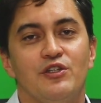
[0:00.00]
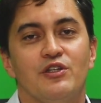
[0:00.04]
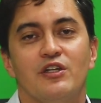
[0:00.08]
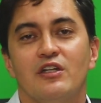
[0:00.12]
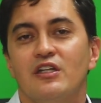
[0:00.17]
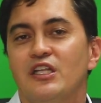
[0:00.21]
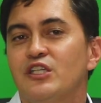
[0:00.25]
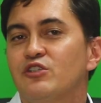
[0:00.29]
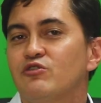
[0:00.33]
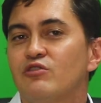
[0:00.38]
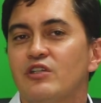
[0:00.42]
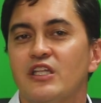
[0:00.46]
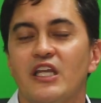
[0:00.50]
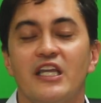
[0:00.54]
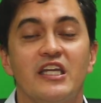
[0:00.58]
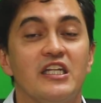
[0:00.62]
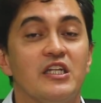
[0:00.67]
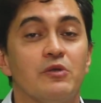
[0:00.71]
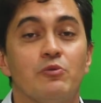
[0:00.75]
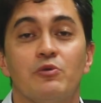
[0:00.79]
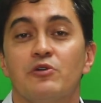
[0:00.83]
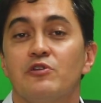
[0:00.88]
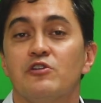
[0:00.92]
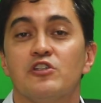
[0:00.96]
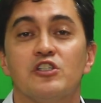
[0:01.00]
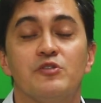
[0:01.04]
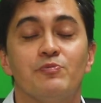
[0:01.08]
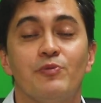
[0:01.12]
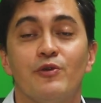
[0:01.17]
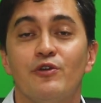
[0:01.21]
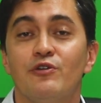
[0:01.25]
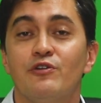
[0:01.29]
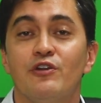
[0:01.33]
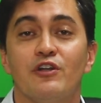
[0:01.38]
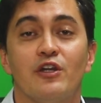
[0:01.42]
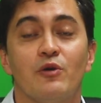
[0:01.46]
You can literally eat it with a
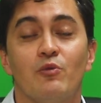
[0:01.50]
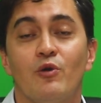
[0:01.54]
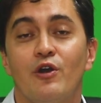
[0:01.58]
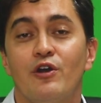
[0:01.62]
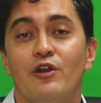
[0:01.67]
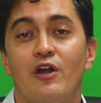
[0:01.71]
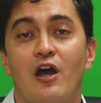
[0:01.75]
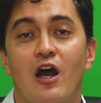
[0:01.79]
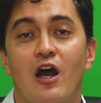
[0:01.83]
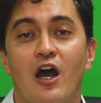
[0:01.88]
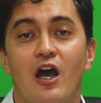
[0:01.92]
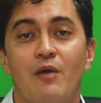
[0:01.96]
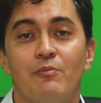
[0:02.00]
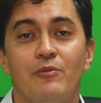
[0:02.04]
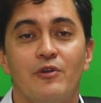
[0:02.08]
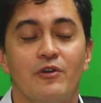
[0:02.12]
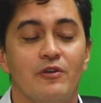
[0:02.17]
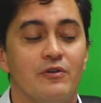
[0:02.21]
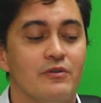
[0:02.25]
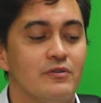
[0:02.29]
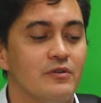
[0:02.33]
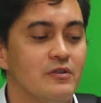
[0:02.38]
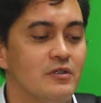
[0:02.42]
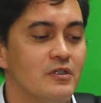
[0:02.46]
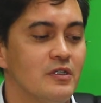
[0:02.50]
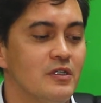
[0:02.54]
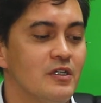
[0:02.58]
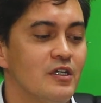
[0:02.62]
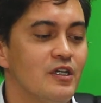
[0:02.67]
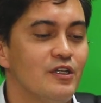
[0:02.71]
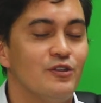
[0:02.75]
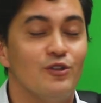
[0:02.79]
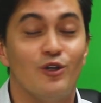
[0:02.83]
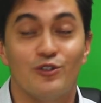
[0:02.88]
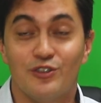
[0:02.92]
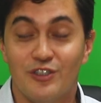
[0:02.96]
spoon and it won't harm you.
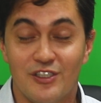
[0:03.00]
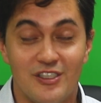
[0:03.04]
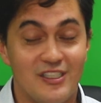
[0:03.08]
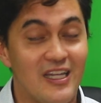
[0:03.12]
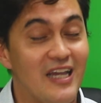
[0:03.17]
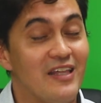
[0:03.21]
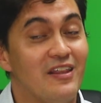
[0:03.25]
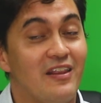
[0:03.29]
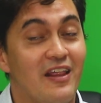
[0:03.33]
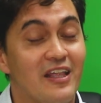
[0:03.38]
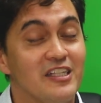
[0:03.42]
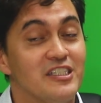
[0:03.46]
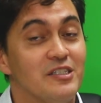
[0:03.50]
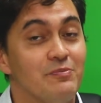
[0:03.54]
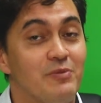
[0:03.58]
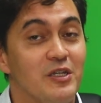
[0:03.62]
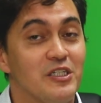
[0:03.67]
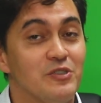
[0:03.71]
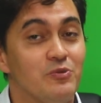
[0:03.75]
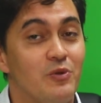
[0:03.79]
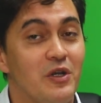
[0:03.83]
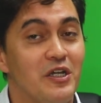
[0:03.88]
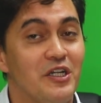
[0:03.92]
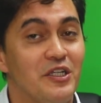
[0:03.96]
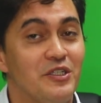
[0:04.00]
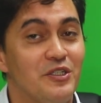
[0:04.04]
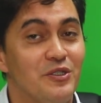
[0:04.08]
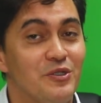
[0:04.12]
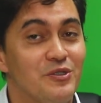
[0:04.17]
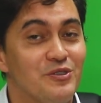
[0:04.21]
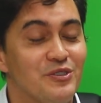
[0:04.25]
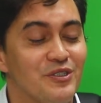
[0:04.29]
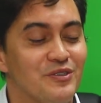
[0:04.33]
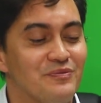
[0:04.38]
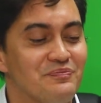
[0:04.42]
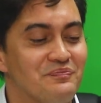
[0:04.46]
Not to say that that's the best way to
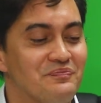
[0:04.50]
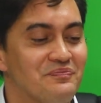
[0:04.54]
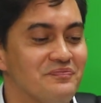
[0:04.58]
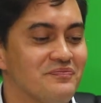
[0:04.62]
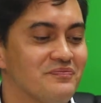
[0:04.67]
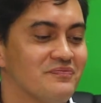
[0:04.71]
use it.